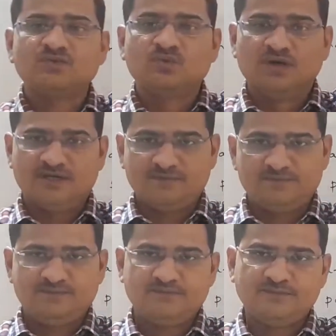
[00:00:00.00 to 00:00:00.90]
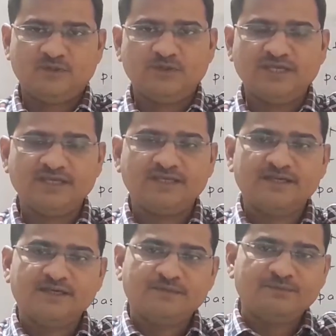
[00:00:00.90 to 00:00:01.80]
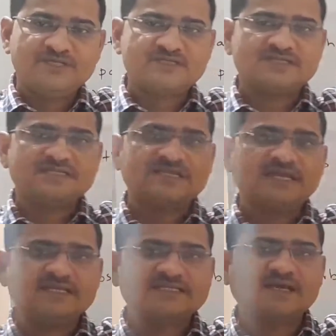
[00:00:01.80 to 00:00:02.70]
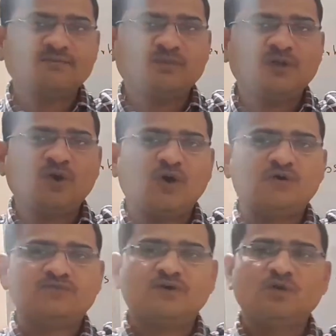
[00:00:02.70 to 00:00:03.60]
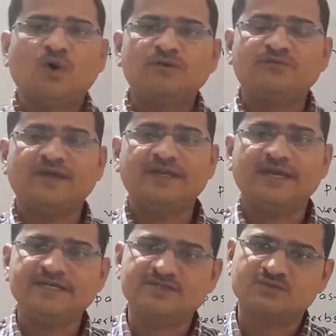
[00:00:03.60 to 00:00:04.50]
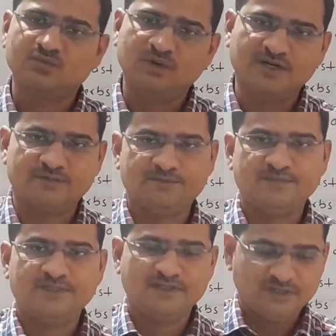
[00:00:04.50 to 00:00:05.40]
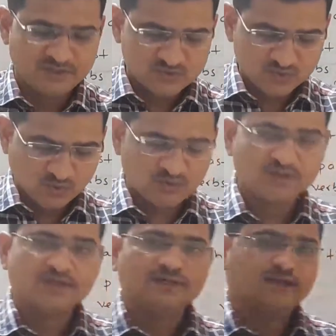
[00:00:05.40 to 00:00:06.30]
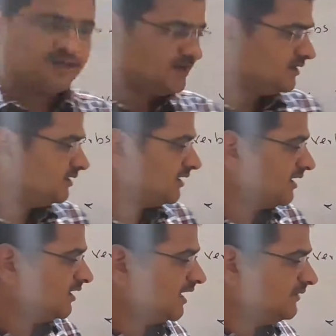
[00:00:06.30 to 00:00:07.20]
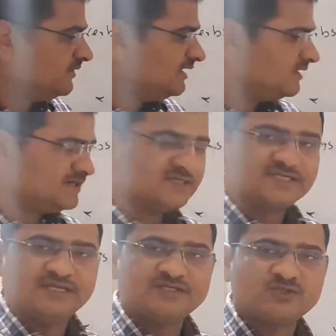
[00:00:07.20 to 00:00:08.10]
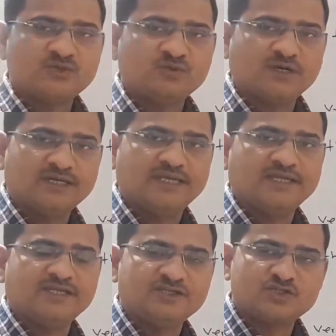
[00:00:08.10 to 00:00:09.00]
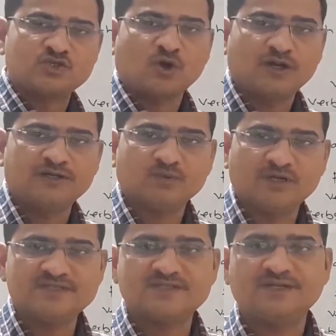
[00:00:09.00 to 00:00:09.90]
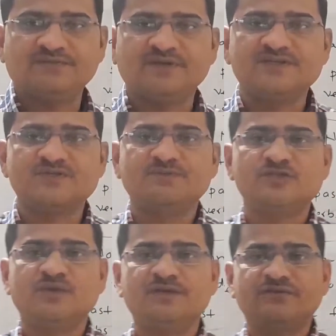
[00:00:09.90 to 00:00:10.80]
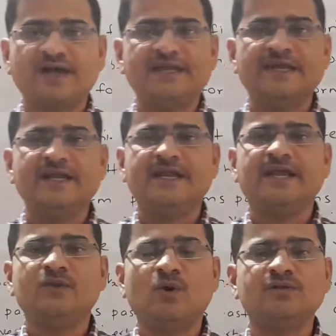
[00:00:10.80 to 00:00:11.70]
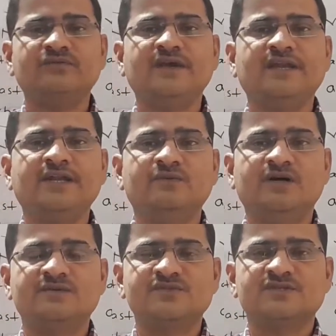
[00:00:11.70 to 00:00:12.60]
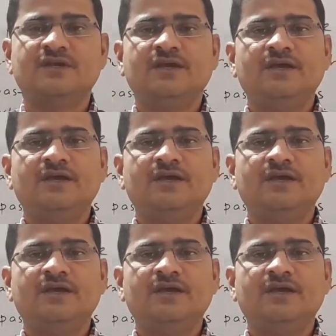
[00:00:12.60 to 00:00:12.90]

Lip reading: verb. Okay, missed is an example of a non-finite verb. So I will tell it to you again in short. What is the difference between finite and non-finite verbs?